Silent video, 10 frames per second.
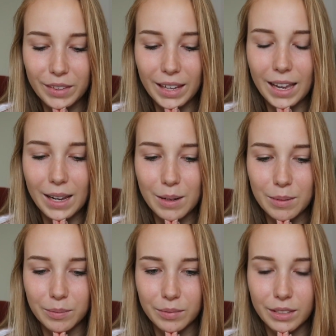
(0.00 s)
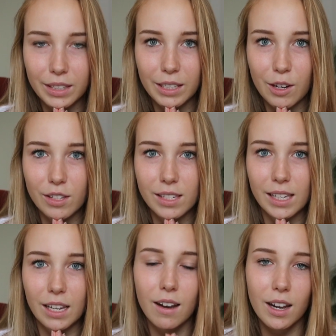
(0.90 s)
The nurse is
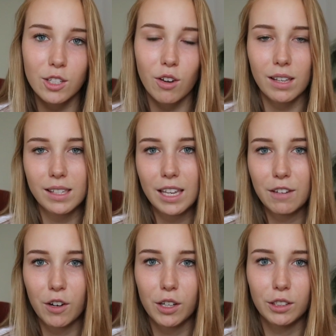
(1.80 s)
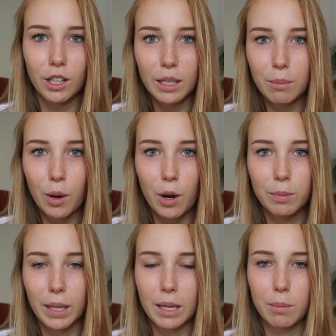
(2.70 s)
like, oh, I tried to give her a
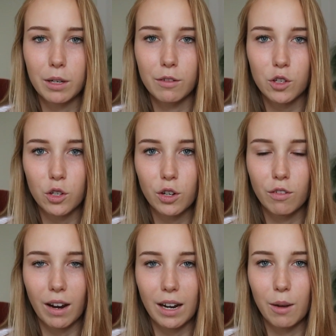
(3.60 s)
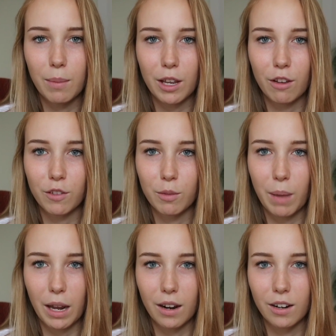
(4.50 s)
lollipop, like a bit of sugar right now, and make her feel better.